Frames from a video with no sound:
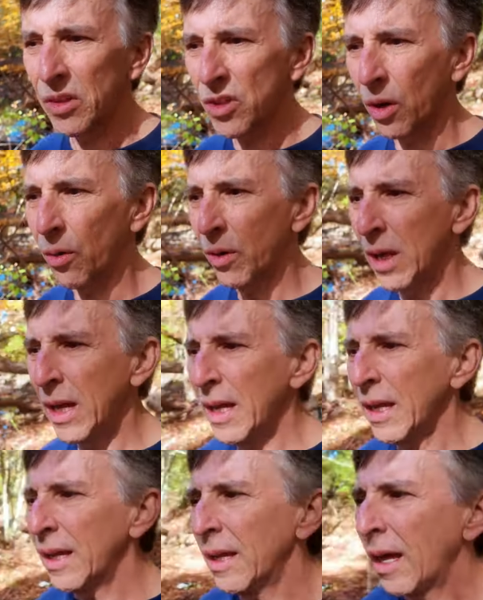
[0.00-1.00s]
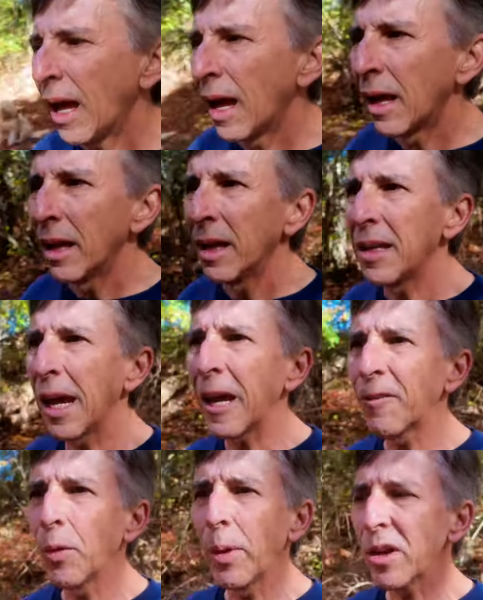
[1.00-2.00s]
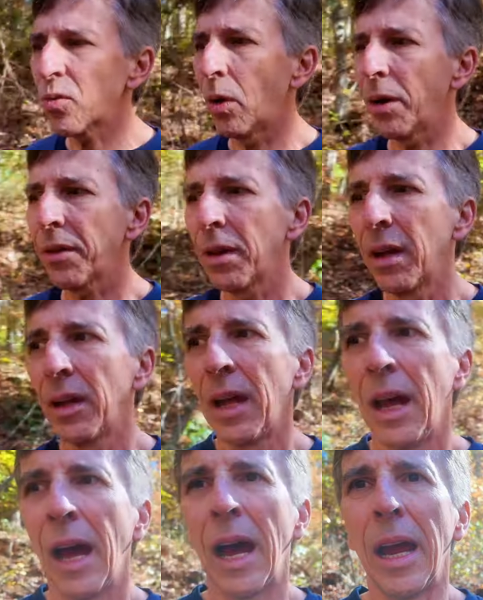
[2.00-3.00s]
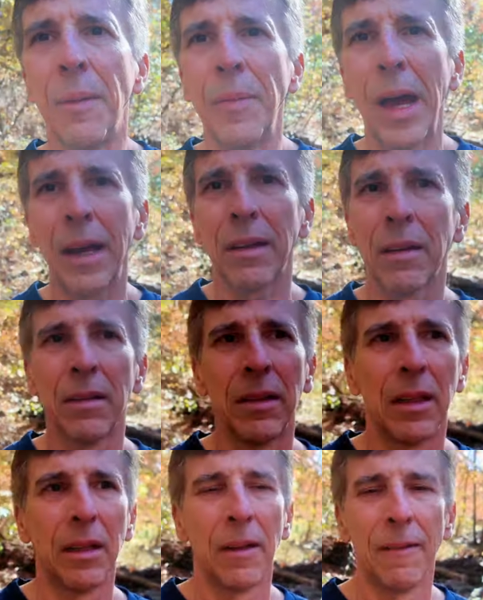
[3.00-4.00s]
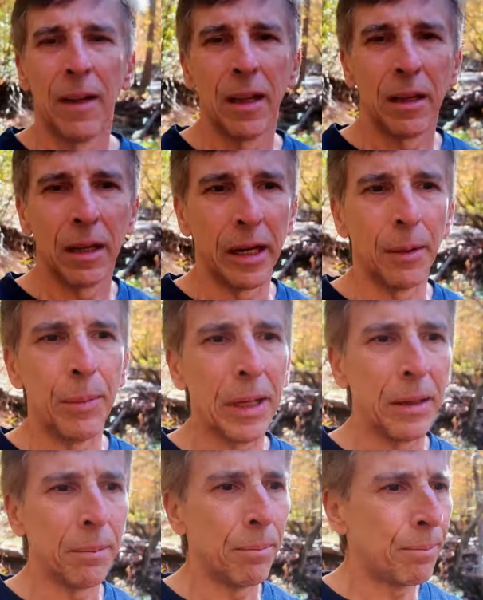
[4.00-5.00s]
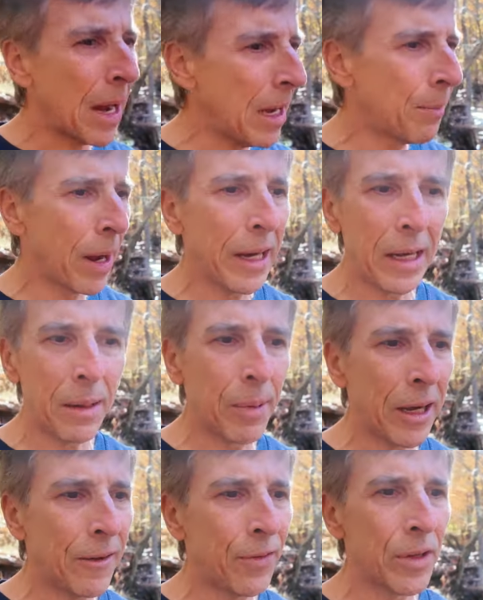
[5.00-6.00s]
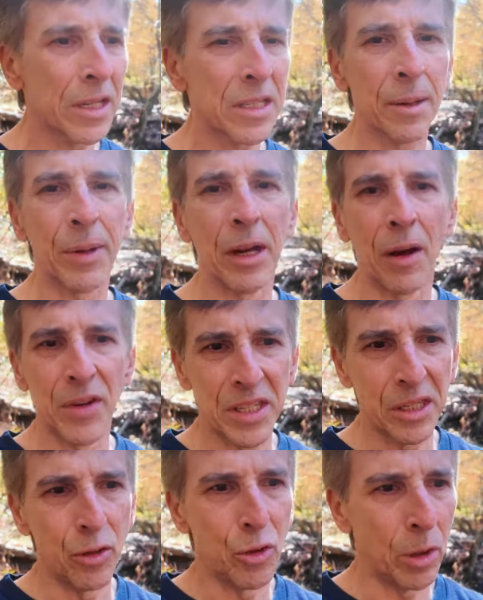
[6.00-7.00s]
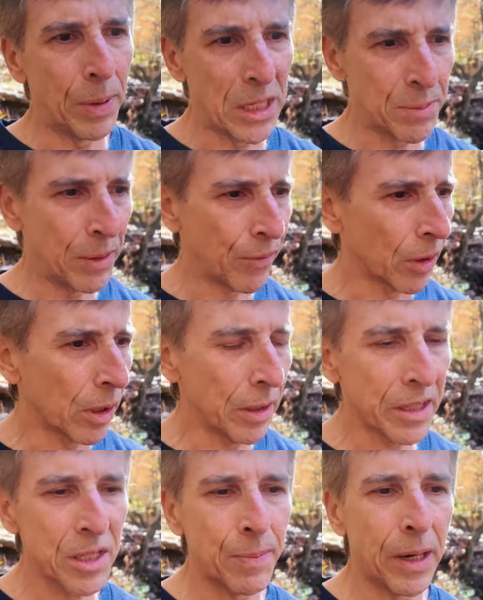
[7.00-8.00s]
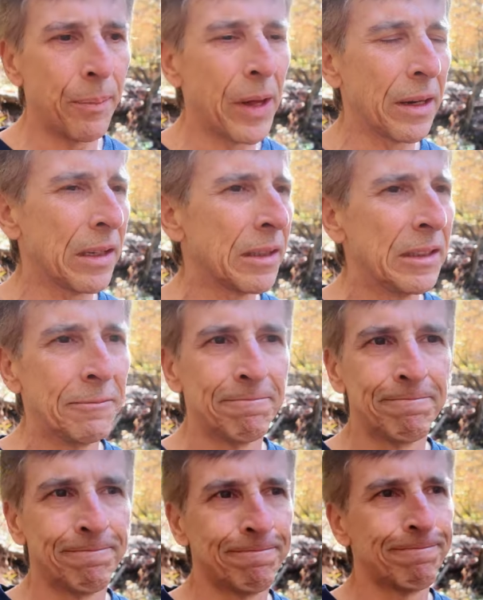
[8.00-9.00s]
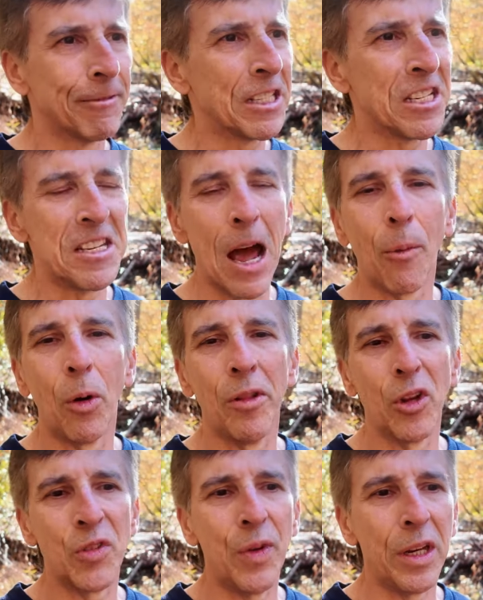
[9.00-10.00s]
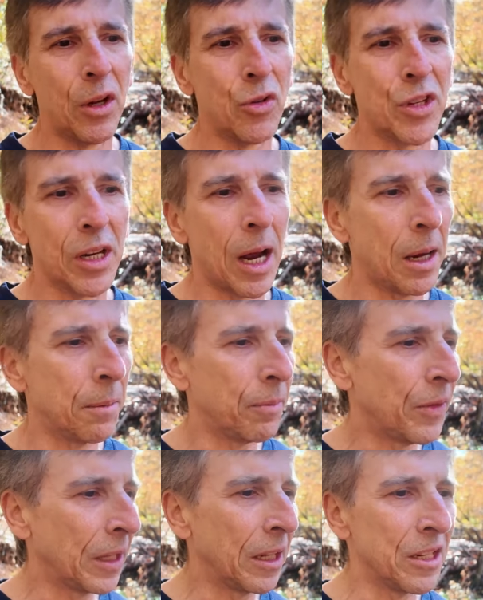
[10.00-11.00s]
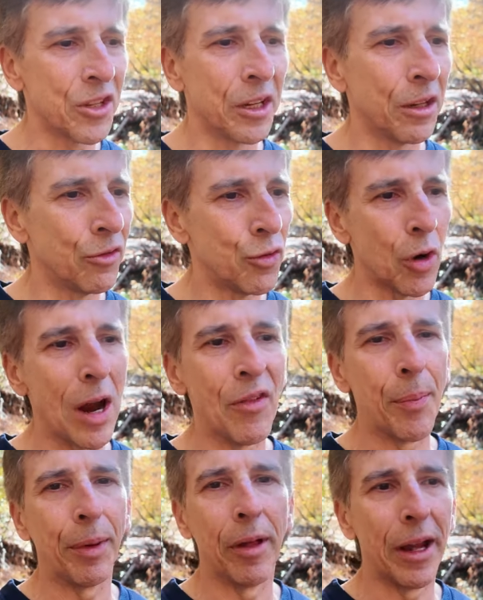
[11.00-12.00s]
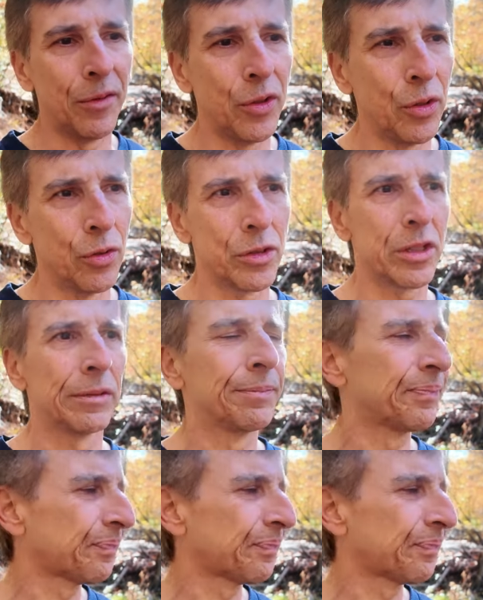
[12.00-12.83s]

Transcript: So take it for what it's worth. I am not going to be paid by anybody for this. I mean, obviously YouTube pays me for clicks, but this is not one of those videos that I am thinking is going to drive up a lot of views.